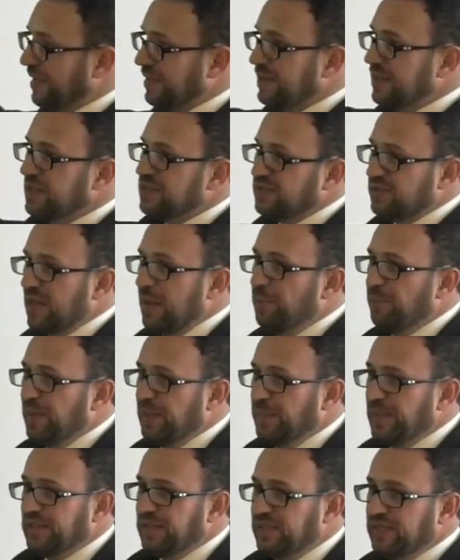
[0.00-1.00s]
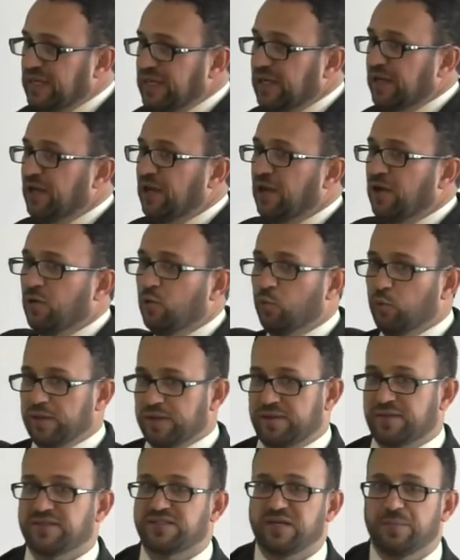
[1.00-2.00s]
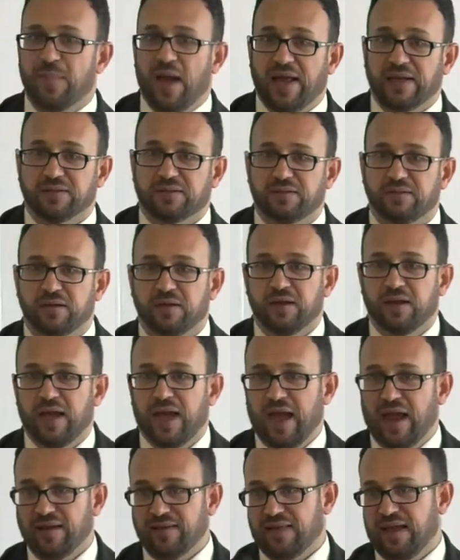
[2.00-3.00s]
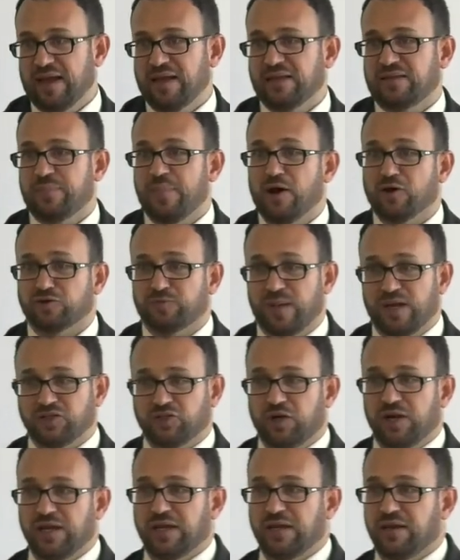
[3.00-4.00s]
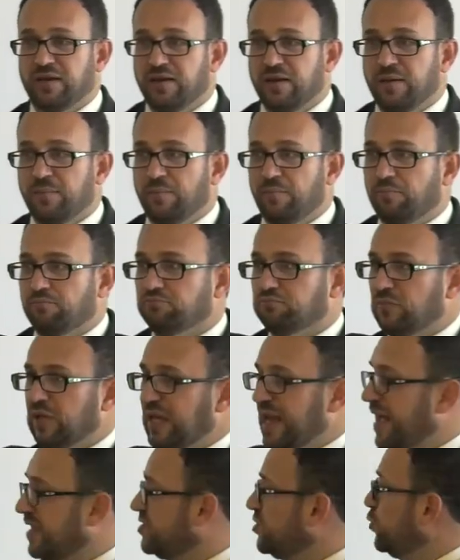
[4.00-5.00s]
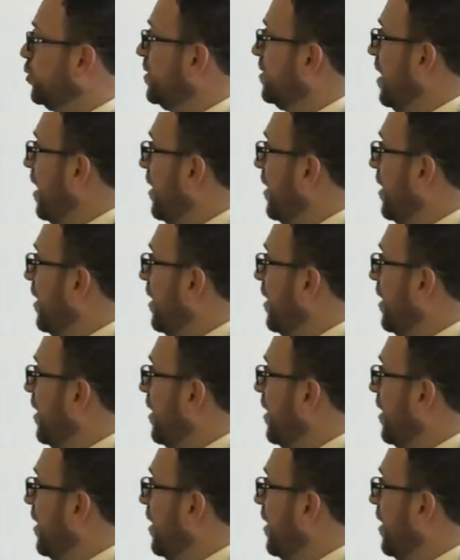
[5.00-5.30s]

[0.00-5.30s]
at least 10 ppt with cement, and then it was measuring less with